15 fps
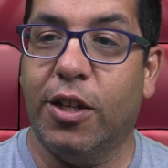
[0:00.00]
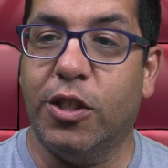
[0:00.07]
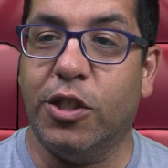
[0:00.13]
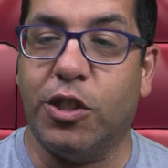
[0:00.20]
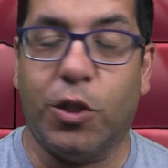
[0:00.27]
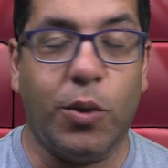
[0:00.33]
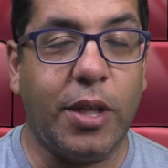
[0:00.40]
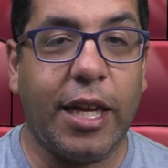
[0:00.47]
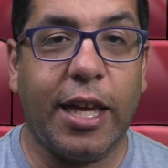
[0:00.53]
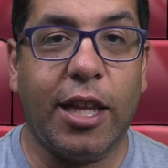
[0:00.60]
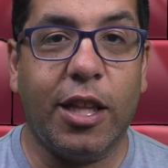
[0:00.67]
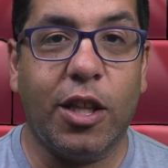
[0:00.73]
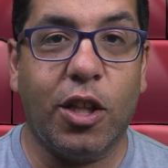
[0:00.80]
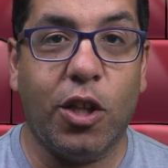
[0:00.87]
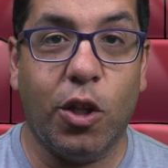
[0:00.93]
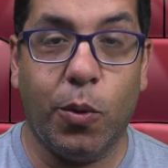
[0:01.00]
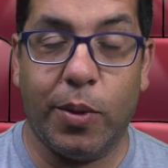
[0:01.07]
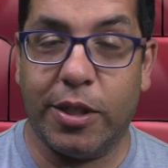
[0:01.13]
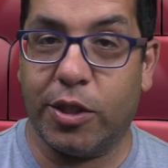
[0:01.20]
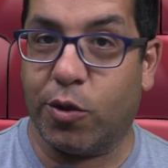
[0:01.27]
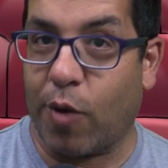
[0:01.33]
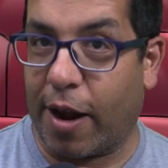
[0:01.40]
Julia
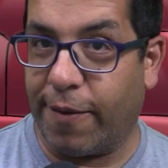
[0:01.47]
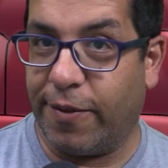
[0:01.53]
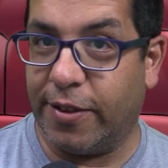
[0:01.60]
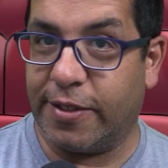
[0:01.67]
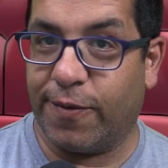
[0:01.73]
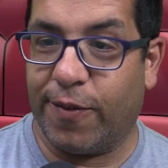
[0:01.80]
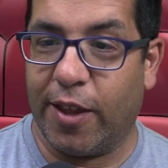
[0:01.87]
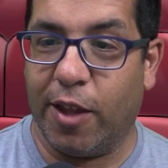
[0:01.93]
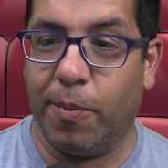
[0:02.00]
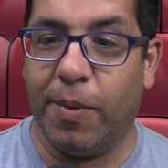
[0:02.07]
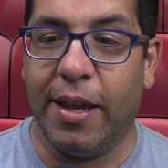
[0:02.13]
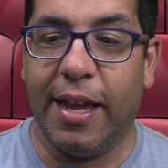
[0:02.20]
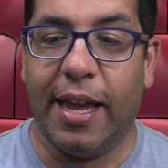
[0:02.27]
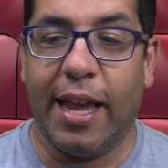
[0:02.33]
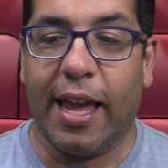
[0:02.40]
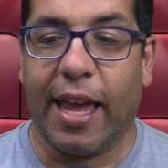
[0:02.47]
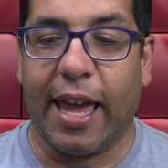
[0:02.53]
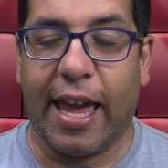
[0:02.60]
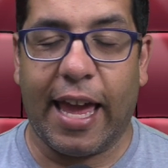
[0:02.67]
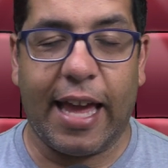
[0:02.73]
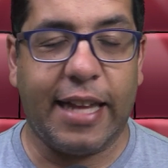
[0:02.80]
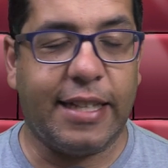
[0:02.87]
Louis-Dreyfus film.
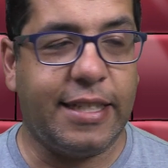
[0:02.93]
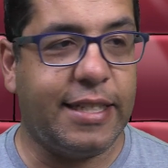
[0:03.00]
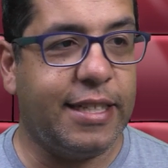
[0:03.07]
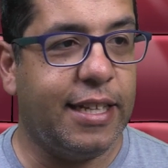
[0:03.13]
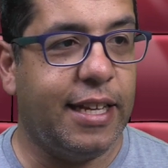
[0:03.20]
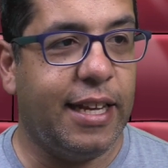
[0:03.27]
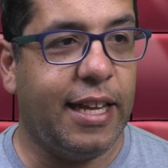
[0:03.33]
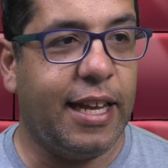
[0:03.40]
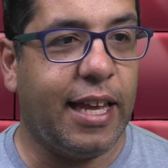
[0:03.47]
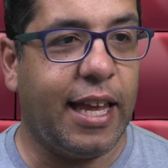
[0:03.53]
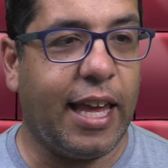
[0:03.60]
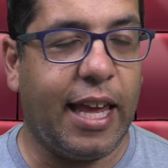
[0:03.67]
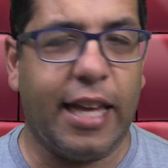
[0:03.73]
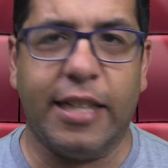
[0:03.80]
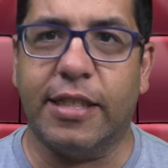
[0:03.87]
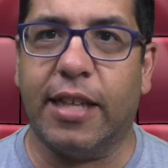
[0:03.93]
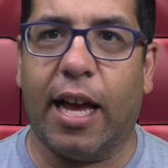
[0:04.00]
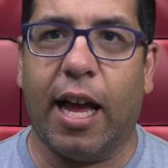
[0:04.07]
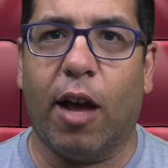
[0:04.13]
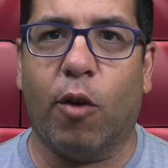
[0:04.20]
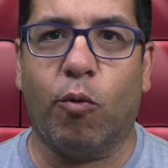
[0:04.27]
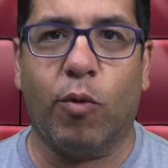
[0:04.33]
It is
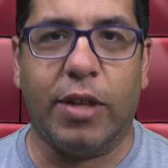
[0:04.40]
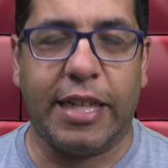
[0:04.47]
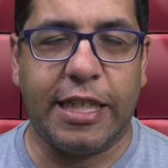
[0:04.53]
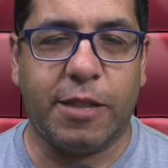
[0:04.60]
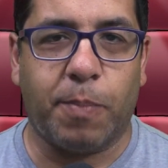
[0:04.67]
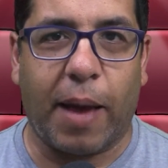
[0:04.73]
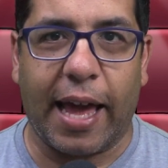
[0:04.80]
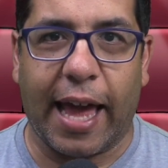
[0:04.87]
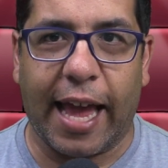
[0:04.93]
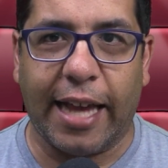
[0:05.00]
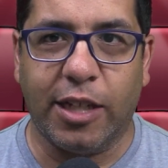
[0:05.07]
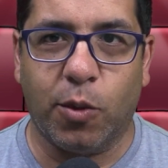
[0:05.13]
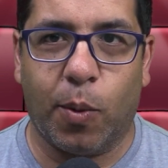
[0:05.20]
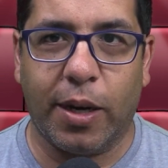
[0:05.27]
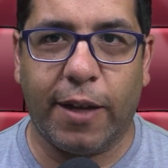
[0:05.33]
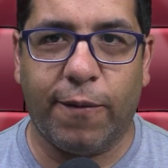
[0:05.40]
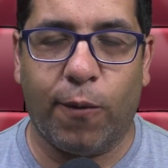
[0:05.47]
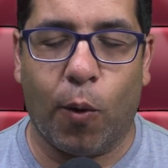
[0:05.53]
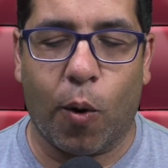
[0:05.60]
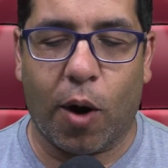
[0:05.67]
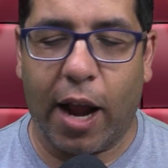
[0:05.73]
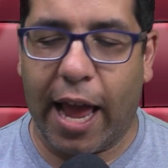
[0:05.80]
released by
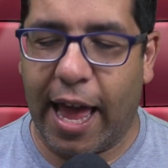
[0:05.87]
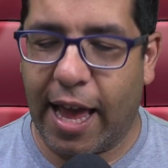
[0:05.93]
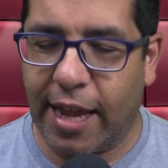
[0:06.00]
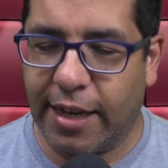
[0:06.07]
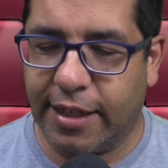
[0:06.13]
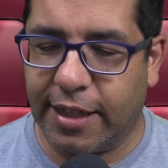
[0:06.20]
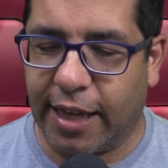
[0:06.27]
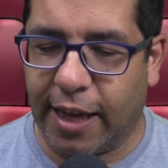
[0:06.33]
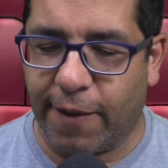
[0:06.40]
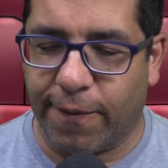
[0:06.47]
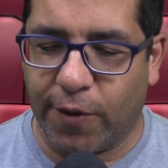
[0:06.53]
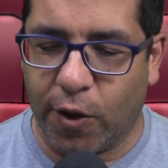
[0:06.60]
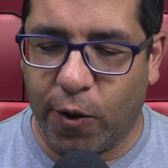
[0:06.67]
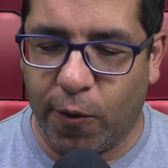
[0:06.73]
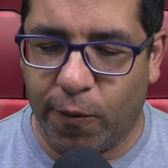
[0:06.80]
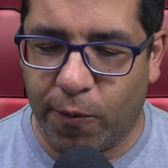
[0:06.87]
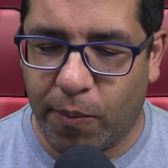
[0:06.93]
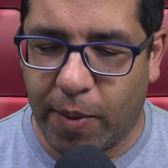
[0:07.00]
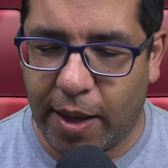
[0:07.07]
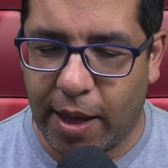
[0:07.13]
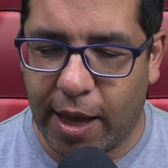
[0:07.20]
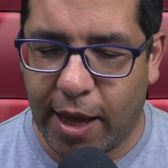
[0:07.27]
A24, and if you're
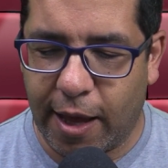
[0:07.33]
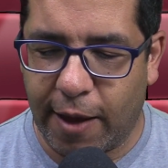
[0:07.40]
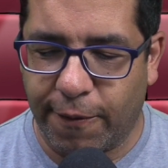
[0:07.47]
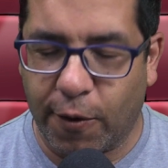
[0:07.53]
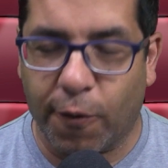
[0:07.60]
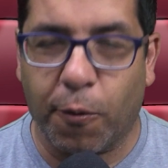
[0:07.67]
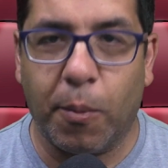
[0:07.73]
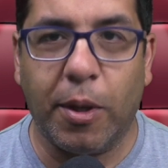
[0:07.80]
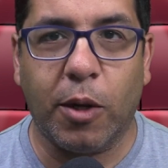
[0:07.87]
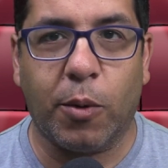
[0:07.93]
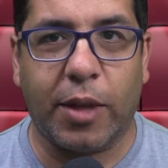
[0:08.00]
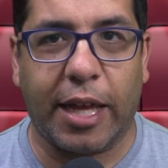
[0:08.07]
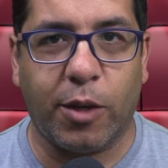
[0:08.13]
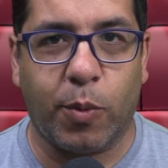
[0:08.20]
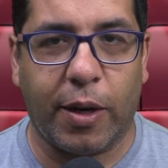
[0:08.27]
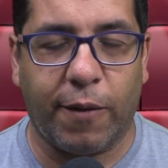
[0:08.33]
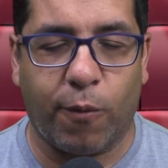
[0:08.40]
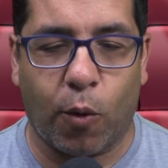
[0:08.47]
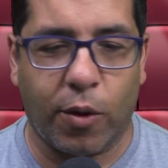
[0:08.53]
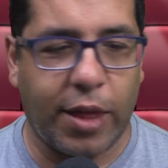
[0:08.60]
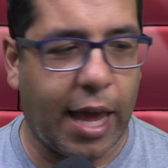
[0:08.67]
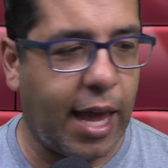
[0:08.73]
familiar with
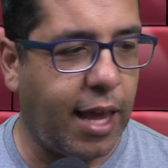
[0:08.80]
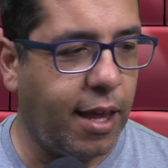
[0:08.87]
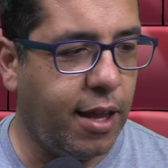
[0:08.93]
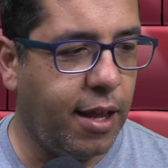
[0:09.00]
A24,